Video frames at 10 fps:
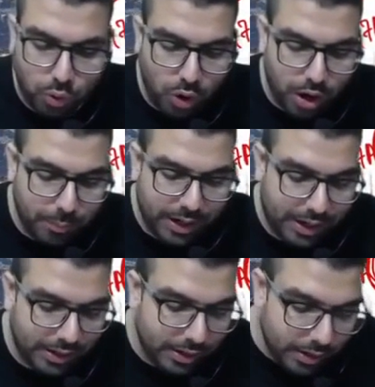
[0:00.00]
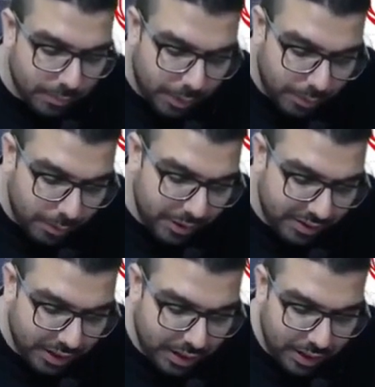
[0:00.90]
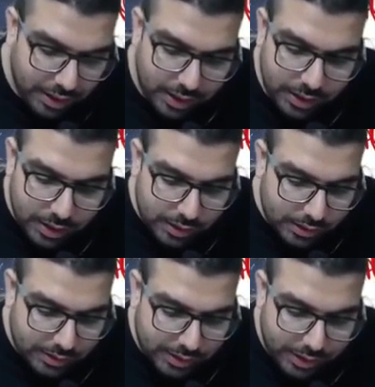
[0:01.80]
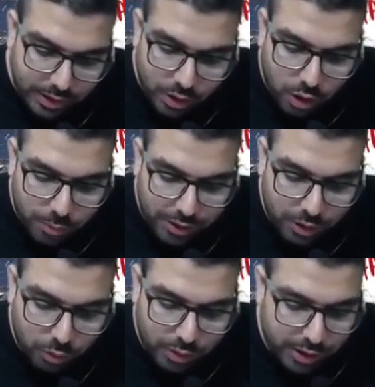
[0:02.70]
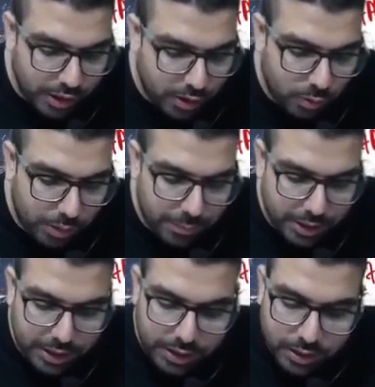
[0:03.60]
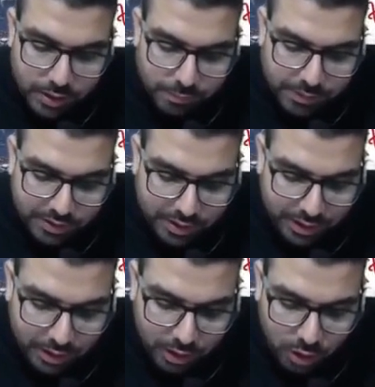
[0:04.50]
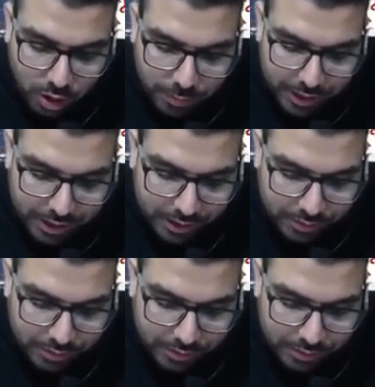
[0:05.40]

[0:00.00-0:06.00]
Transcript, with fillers: government? Baba, basically the central government over here. One minute. The central government